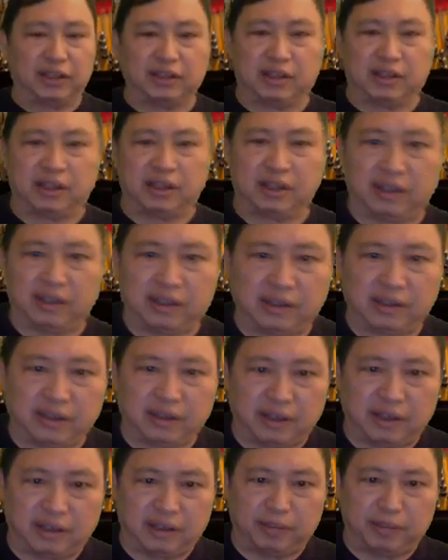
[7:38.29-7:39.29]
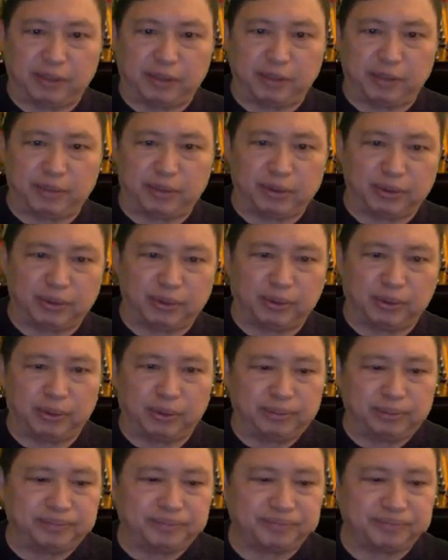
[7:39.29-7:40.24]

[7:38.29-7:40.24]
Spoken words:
the people